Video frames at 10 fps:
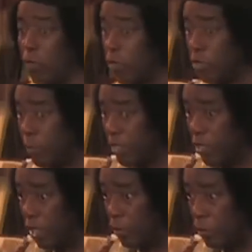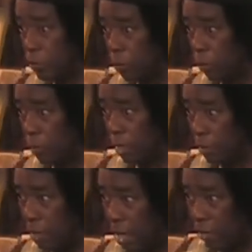going to be dealing with you all
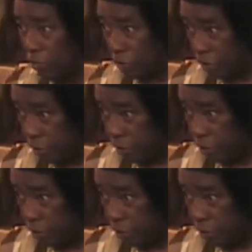etymologically?